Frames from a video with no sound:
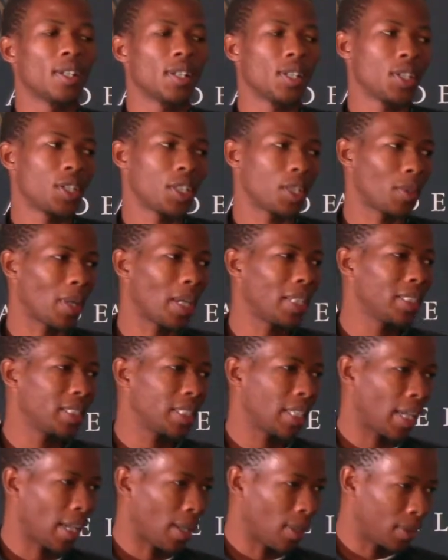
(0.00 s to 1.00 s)
She went
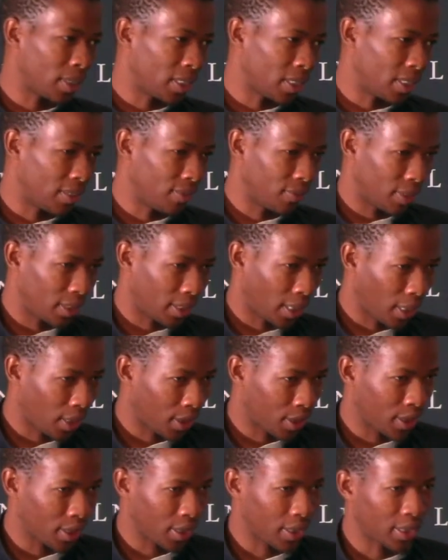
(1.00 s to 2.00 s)
there on an
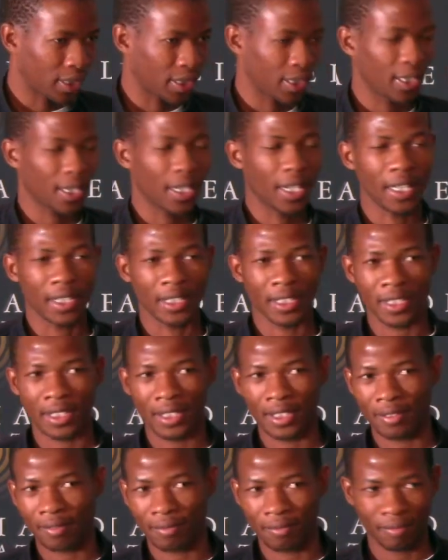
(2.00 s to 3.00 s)
invitation and
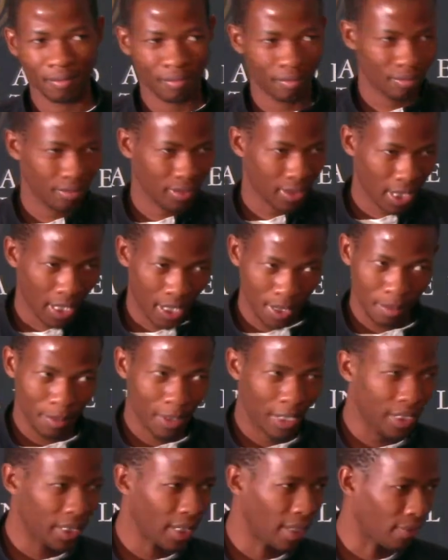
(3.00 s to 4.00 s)

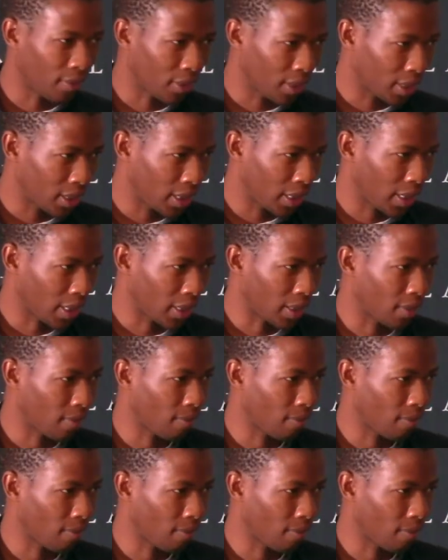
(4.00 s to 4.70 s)
explained everything.